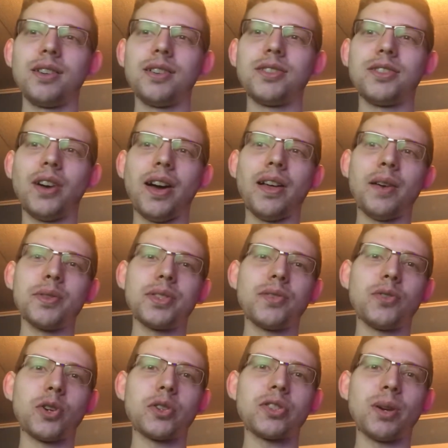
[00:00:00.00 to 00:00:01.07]
So that was the
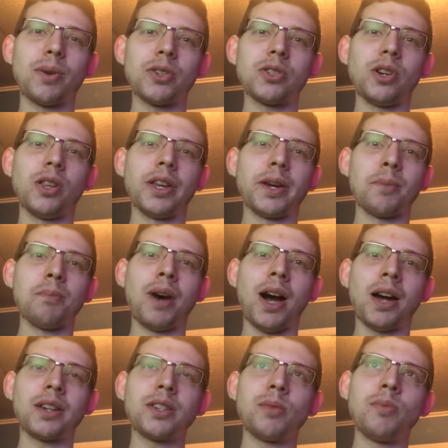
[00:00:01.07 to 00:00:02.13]
first time I saw like a
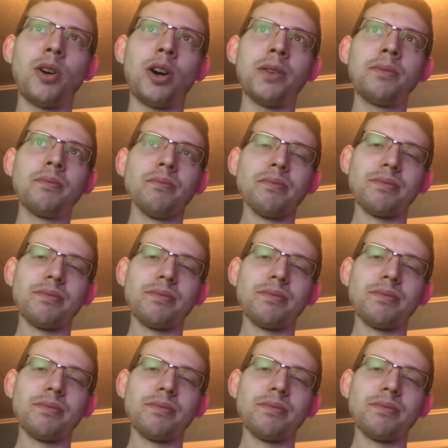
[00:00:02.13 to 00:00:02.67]
mod come on